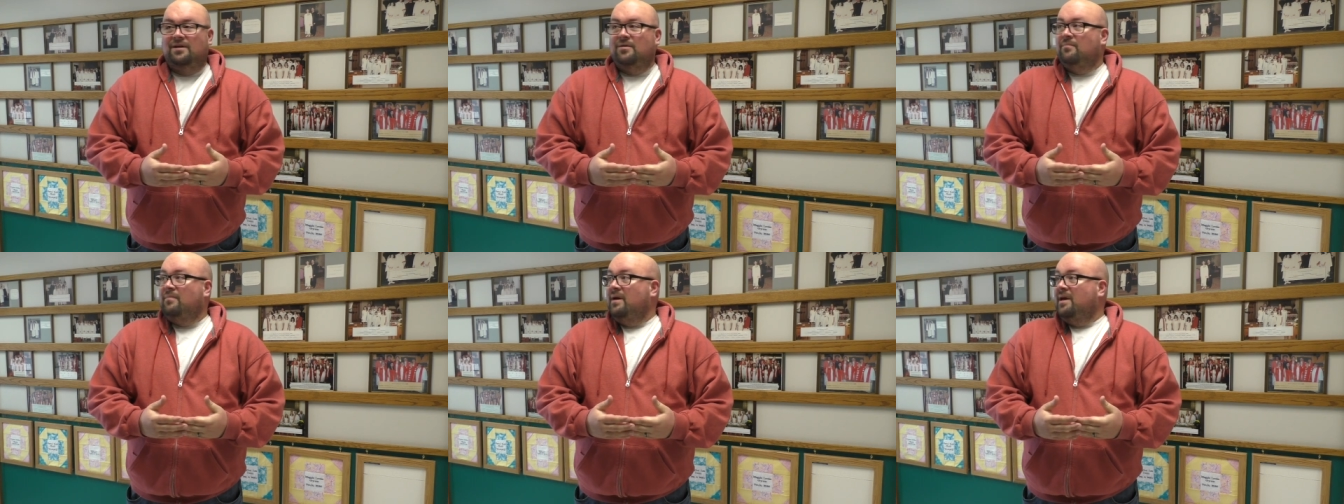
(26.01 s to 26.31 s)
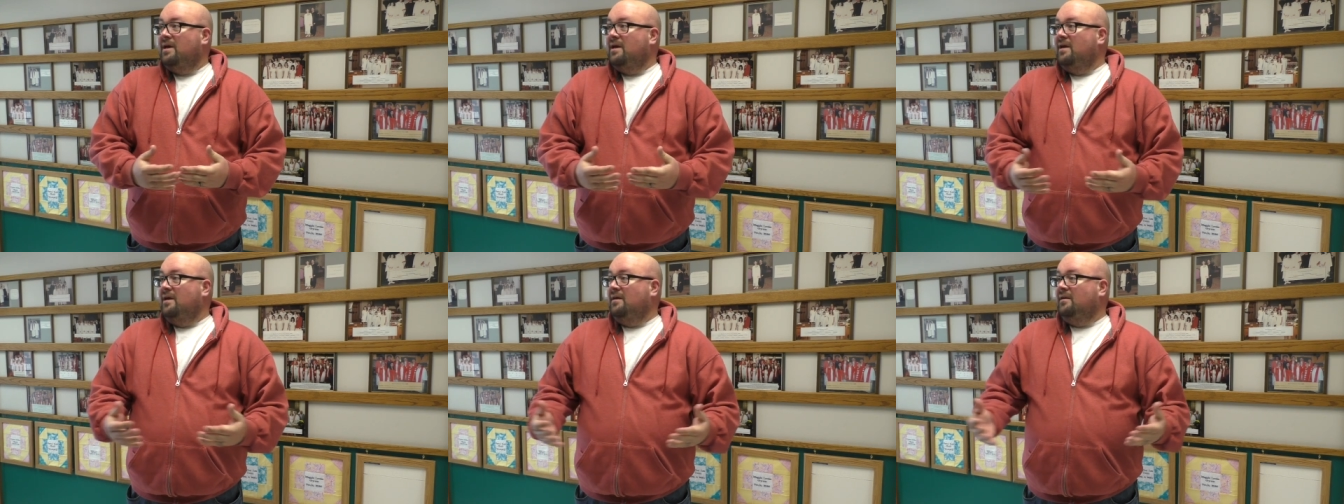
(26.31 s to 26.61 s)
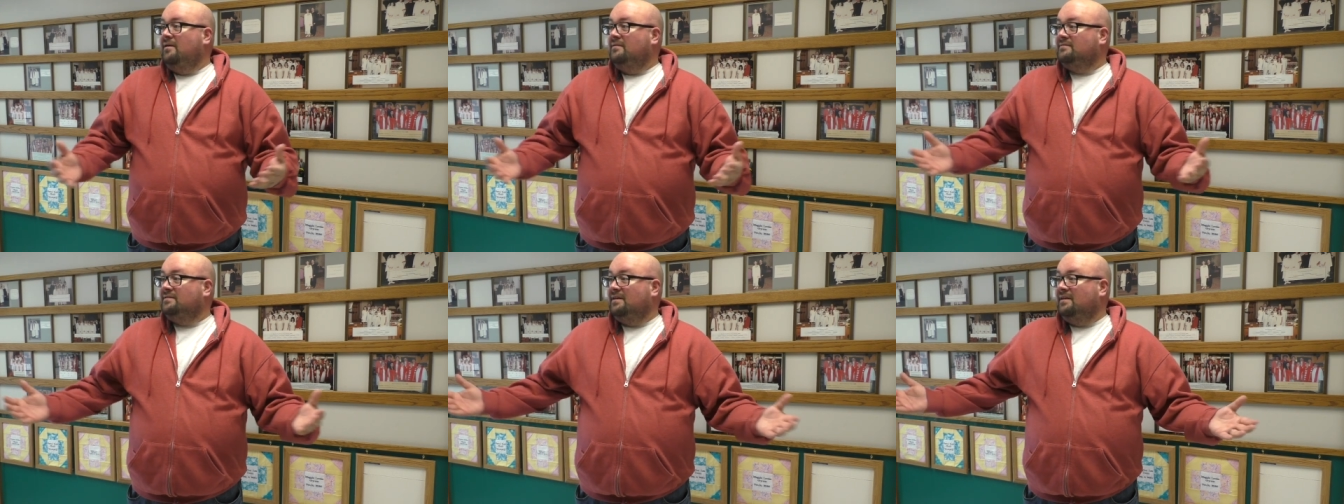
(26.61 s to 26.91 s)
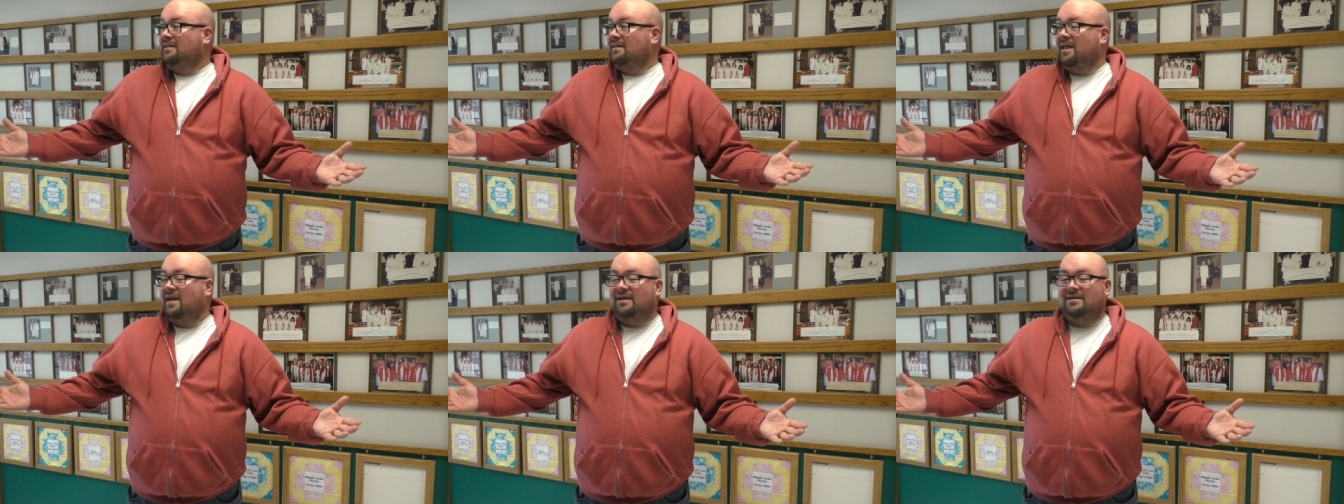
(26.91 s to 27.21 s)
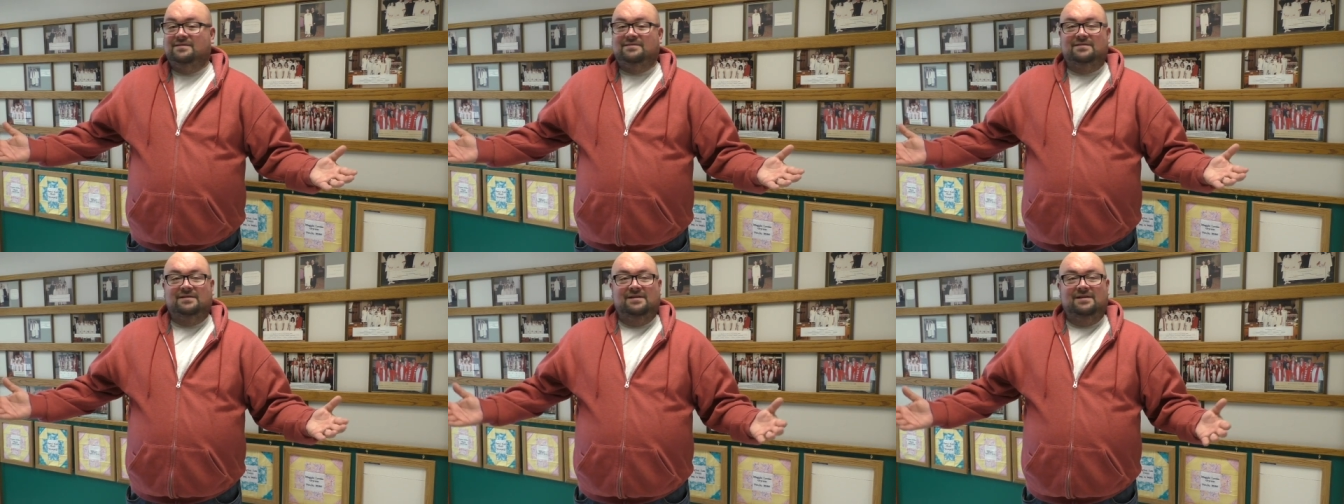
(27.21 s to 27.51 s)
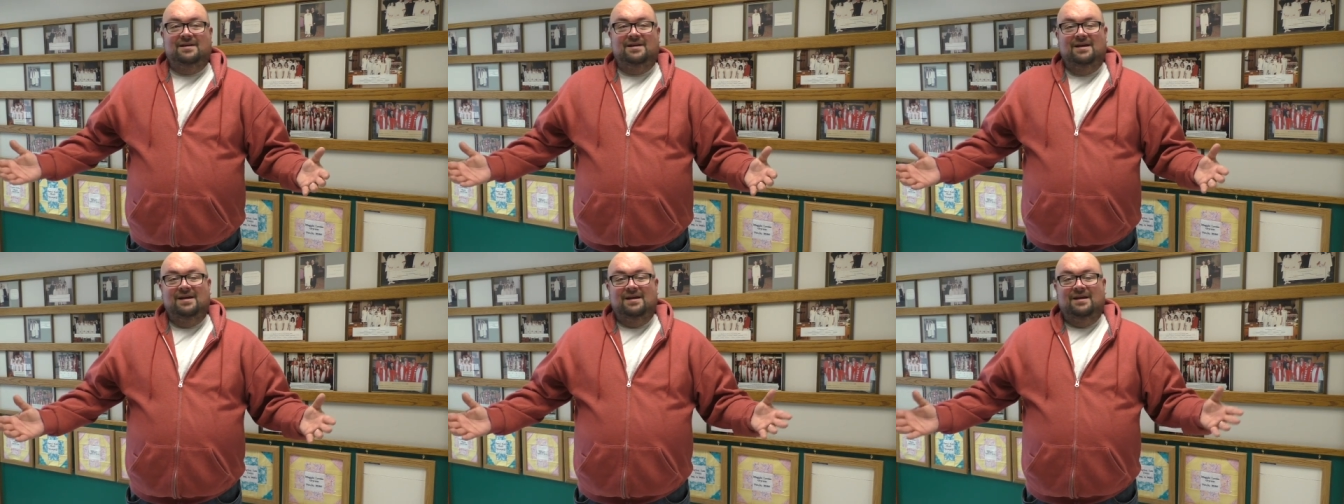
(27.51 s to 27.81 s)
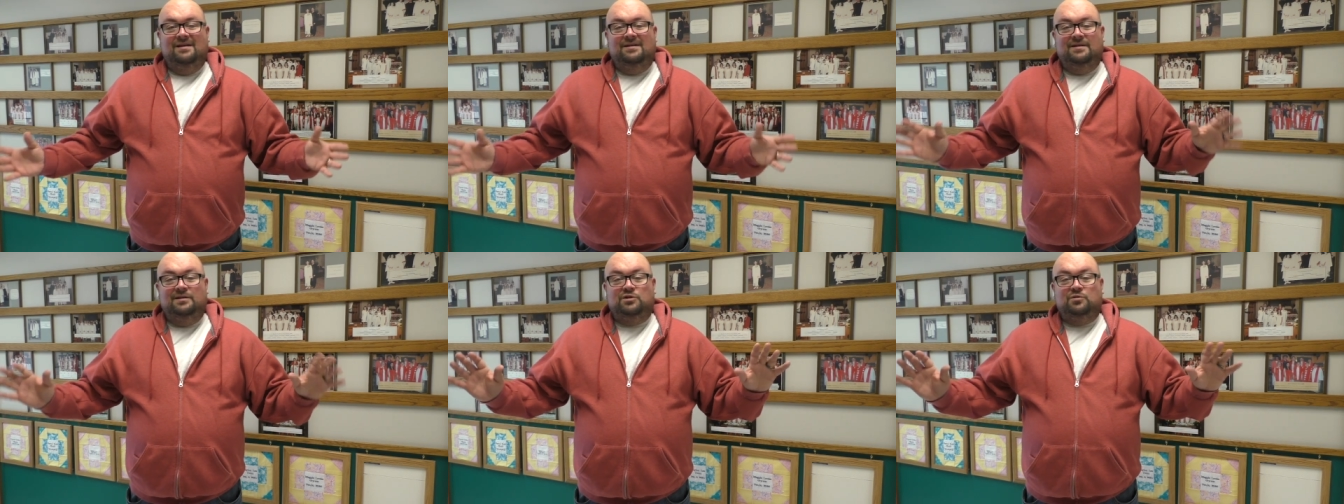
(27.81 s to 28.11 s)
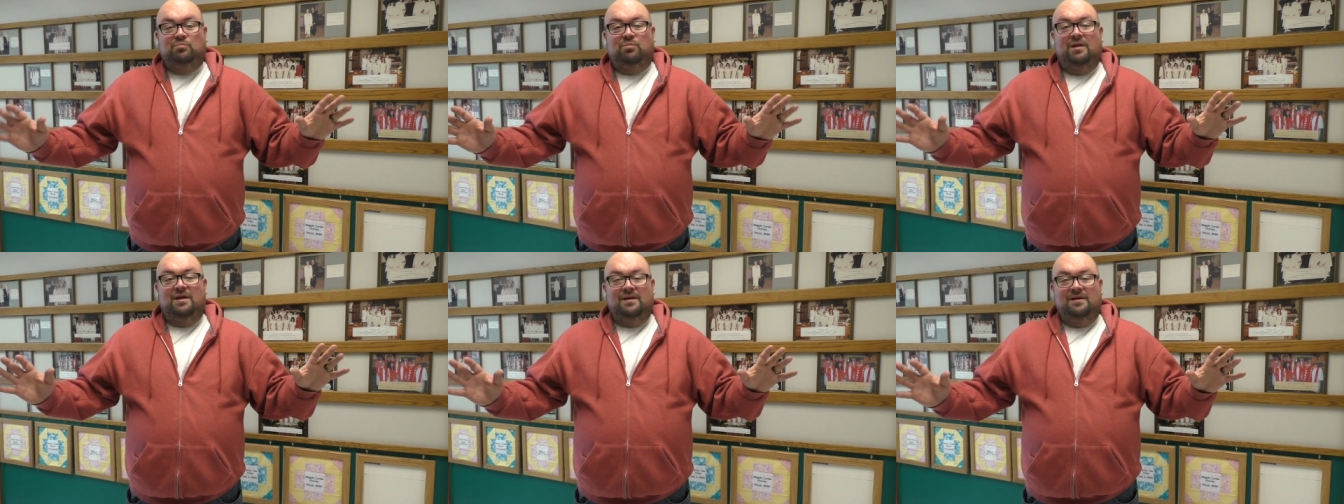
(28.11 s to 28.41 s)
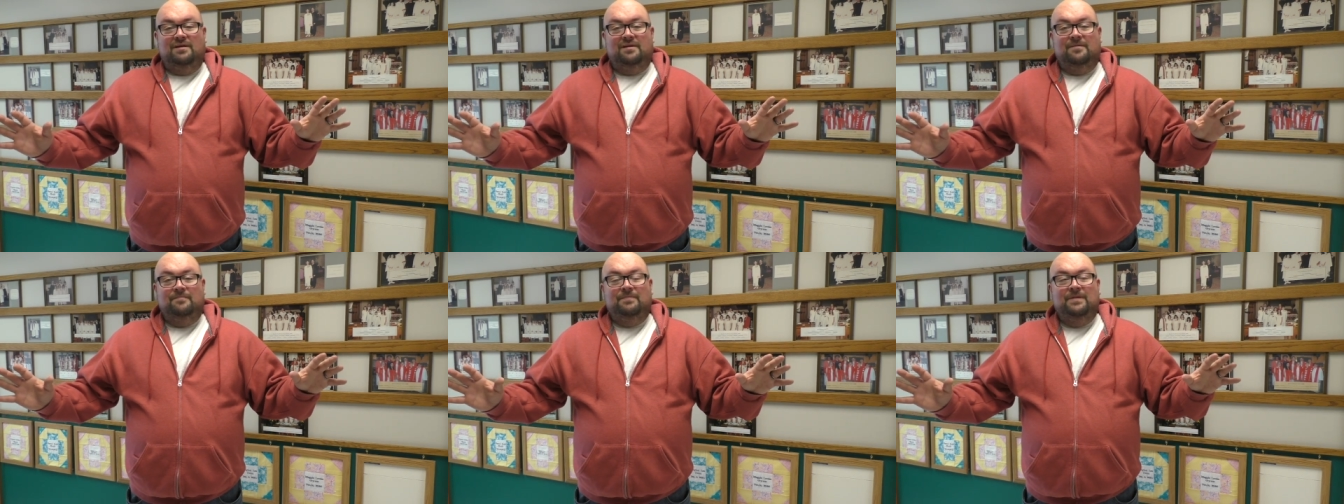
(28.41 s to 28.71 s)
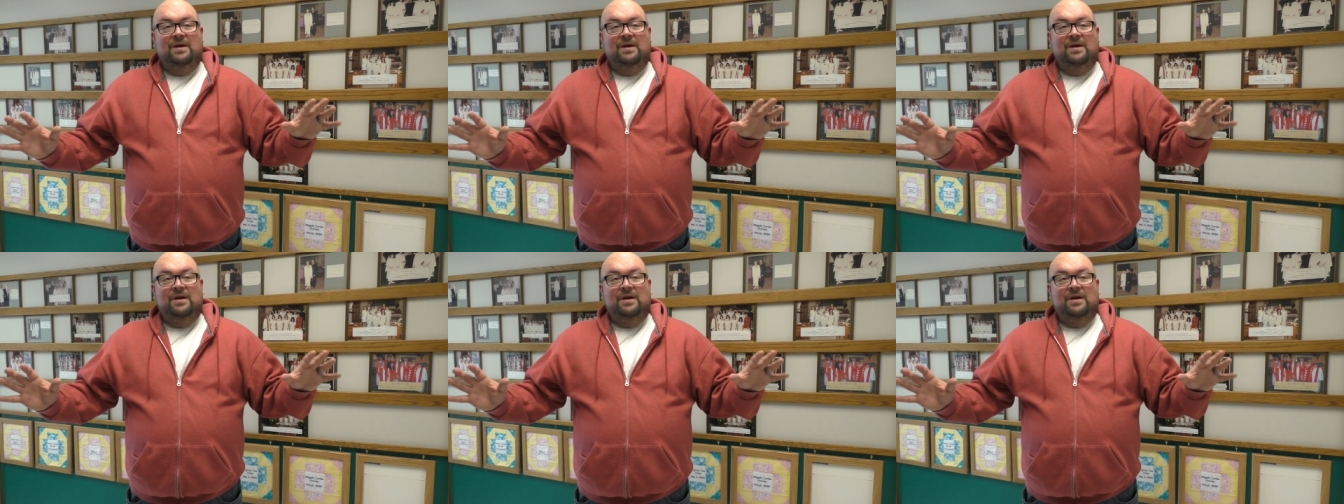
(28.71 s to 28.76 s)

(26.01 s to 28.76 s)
amazing legacy displayed.